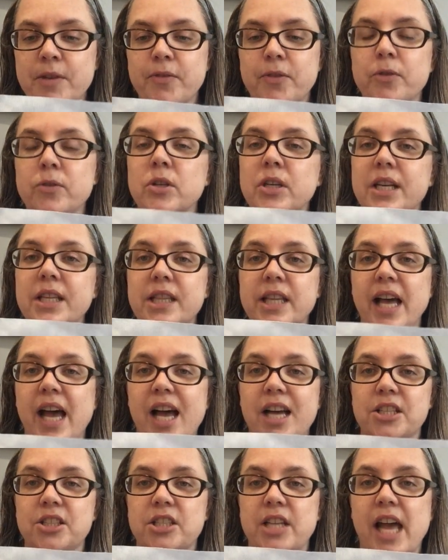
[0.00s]
If you look at the
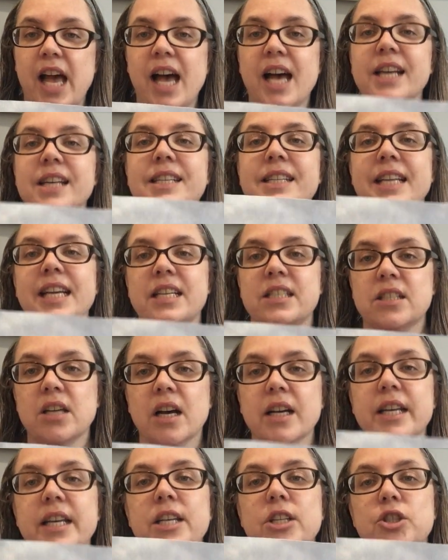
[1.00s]
hashtag
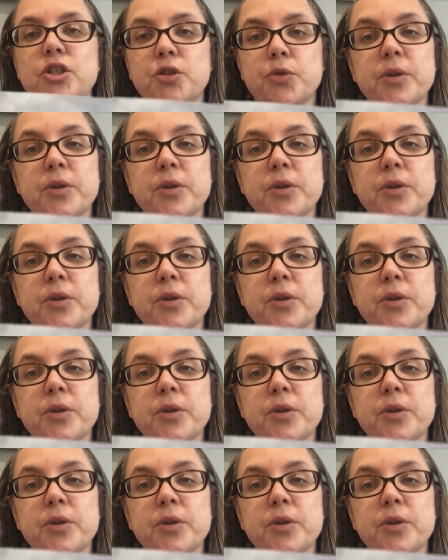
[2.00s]
Nantucket